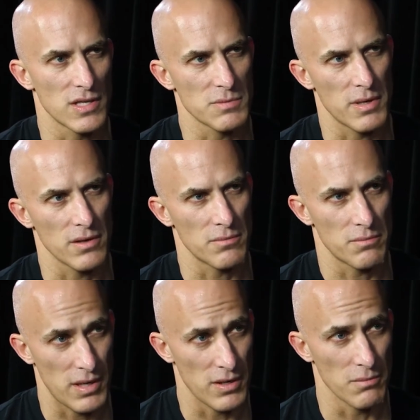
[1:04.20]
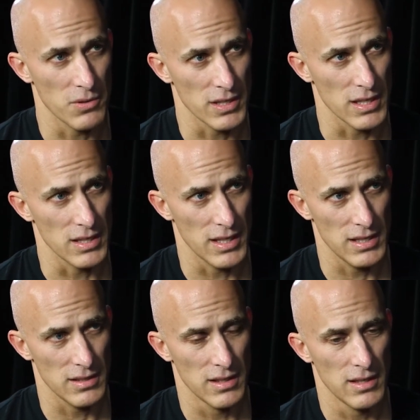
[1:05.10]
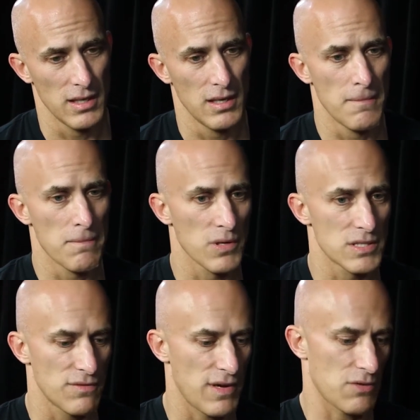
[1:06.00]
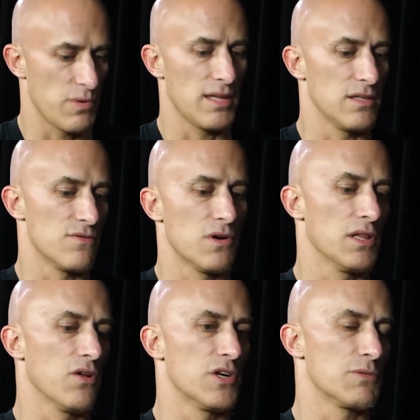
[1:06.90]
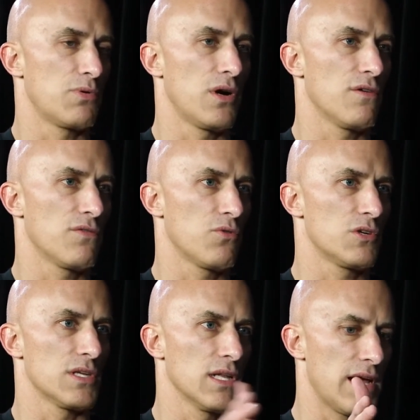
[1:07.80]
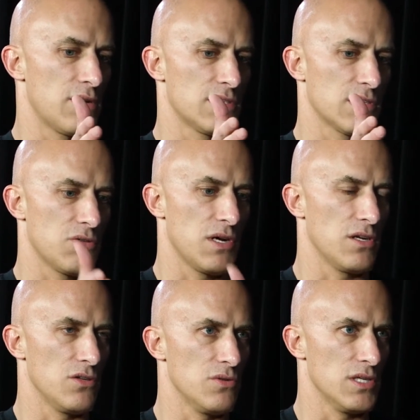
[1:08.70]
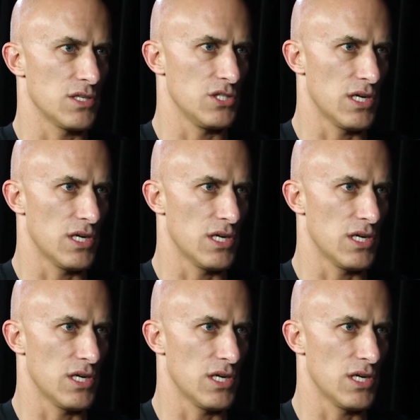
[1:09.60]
transparent building at night, plus the fact that we had these very large prayer floors that allowed us to create a unique